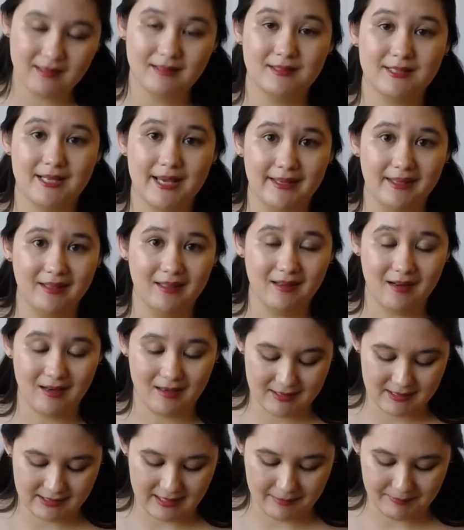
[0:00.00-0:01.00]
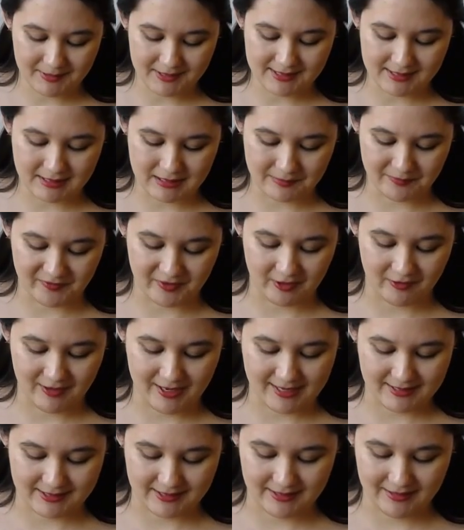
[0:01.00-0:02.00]
Taking our skepticism for
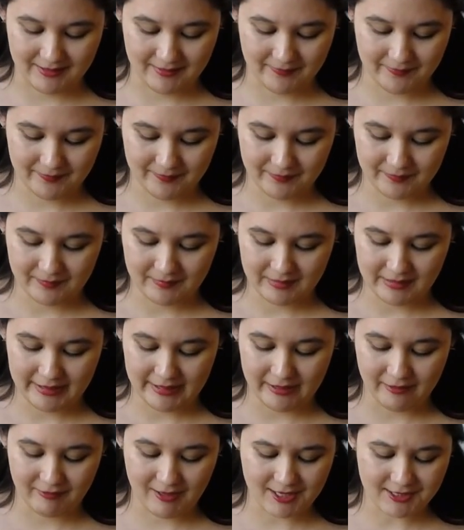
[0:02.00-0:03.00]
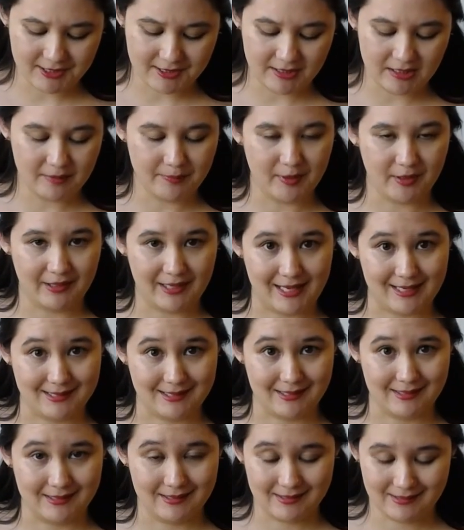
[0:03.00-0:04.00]
granted, he rushed to the
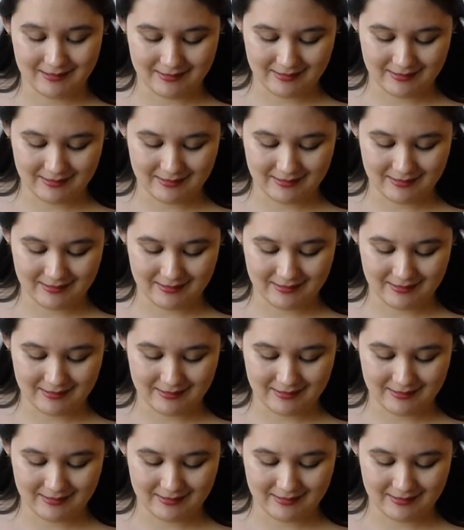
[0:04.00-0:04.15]
bookcases